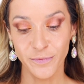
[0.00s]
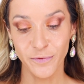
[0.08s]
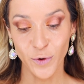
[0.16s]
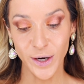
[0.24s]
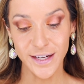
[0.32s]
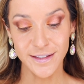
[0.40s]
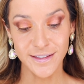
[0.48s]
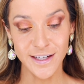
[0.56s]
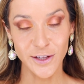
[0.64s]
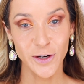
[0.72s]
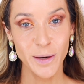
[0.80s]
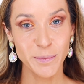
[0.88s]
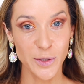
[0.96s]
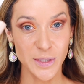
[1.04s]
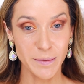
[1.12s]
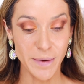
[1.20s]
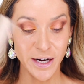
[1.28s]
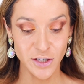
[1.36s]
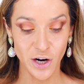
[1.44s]
For concealer, I'm using
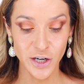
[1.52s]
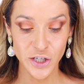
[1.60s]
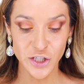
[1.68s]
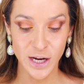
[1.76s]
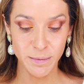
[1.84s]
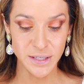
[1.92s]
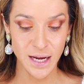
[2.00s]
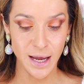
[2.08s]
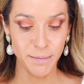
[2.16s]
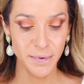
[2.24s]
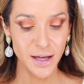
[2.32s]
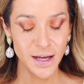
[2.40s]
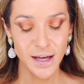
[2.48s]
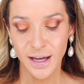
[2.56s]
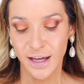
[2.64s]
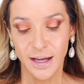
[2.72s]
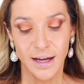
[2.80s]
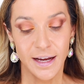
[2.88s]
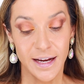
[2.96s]
my Tarte Shape Tape.
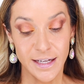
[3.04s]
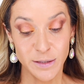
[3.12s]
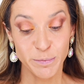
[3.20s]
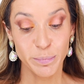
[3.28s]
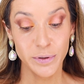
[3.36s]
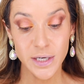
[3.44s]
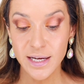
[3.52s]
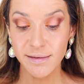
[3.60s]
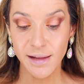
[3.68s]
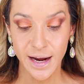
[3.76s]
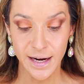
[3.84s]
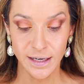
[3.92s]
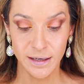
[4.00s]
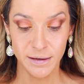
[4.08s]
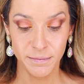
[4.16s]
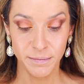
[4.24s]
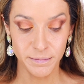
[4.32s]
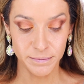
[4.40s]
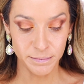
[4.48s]
It's pretty light,
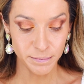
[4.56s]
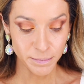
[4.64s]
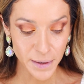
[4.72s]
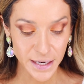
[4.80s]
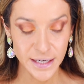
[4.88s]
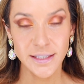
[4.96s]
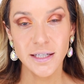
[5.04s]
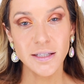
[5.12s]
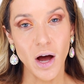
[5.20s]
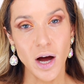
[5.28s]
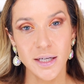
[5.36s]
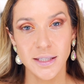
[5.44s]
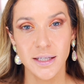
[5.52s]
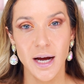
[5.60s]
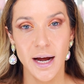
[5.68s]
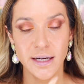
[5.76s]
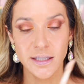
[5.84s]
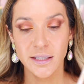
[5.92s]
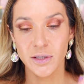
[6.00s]
but it does
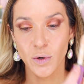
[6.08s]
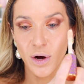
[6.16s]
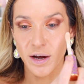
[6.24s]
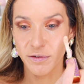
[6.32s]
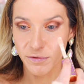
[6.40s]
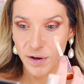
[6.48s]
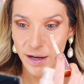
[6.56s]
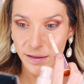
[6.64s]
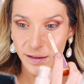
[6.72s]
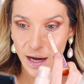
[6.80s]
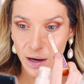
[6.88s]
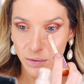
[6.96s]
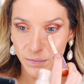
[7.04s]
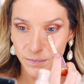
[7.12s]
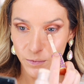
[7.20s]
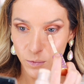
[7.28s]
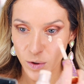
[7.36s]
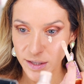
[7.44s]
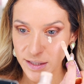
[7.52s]
oxidize, so I find that
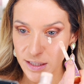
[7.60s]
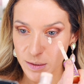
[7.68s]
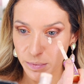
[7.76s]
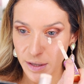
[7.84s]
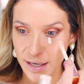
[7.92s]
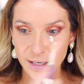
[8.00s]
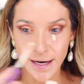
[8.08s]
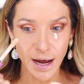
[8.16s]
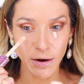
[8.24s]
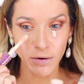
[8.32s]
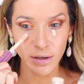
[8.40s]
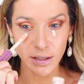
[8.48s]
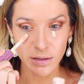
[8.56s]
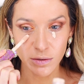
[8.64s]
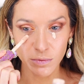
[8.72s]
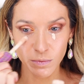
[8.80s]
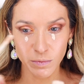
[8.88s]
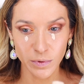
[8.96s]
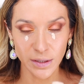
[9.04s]
once it's blended out, it's
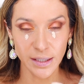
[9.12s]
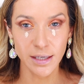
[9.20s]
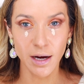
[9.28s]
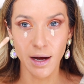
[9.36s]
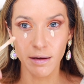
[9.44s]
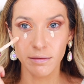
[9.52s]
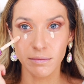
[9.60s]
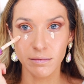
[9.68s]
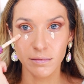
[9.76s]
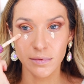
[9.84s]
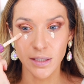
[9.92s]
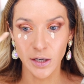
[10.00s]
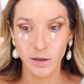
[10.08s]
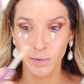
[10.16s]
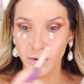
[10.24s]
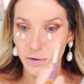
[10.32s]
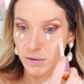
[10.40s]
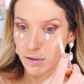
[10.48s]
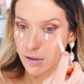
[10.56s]
really not
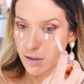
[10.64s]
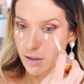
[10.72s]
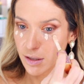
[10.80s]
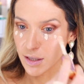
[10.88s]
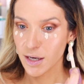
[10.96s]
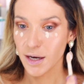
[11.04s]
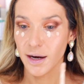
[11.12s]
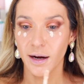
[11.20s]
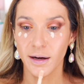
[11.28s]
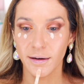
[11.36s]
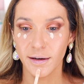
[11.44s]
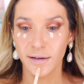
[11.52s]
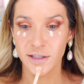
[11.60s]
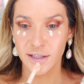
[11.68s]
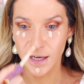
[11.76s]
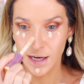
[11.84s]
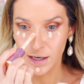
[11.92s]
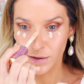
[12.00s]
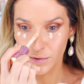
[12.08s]
terrible. I just
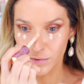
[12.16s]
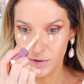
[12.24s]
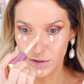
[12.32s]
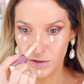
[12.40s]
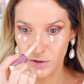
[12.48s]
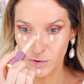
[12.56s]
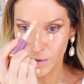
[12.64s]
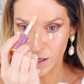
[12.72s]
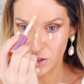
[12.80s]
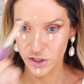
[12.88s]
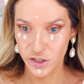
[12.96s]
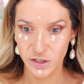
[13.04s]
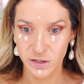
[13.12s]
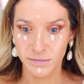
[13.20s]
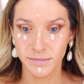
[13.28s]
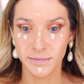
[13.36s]
can't use too much.